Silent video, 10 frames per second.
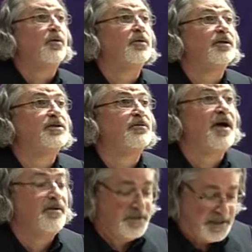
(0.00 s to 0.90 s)
all that's
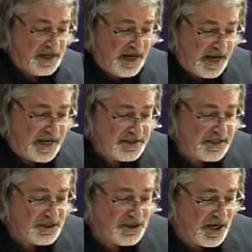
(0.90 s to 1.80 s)
around it as
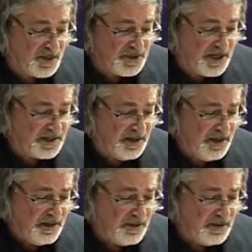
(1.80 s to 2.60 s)
it shapes it.